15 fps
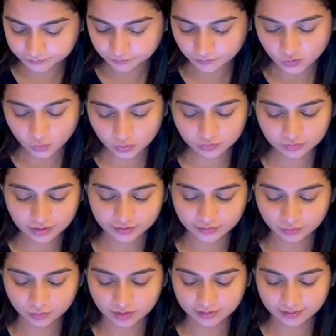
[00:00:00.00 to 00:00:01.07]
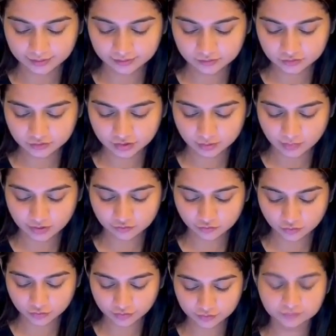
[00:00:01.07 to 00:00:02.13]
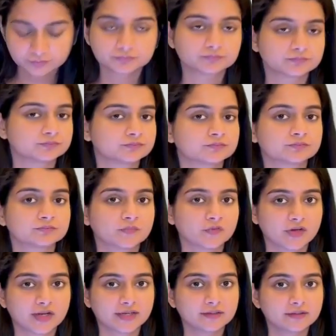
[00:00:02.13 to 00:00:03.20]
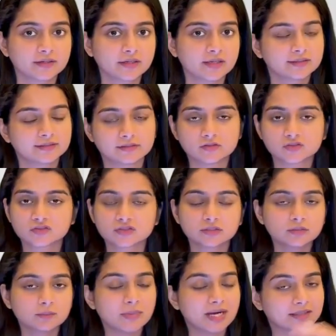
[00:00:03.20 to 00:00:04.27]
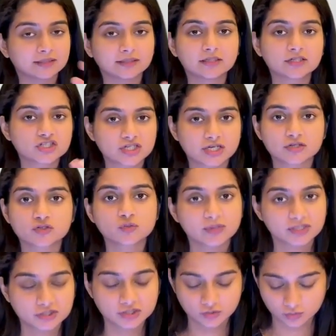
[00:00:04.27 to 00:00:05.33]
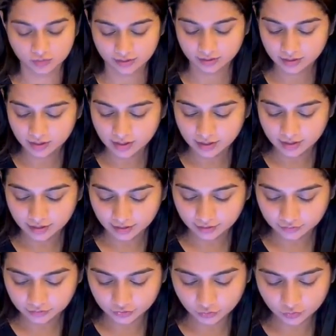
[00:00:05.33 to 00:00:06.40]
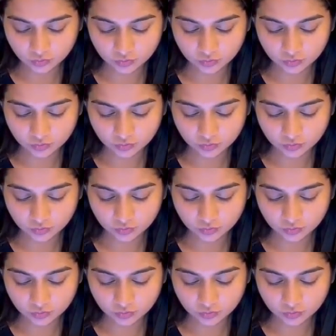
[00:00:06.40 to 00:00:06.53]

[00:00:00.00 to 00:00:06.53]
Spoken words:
what will I do? I'll take this 3/4, right? That is the baki ka share jo bacha hua hai, into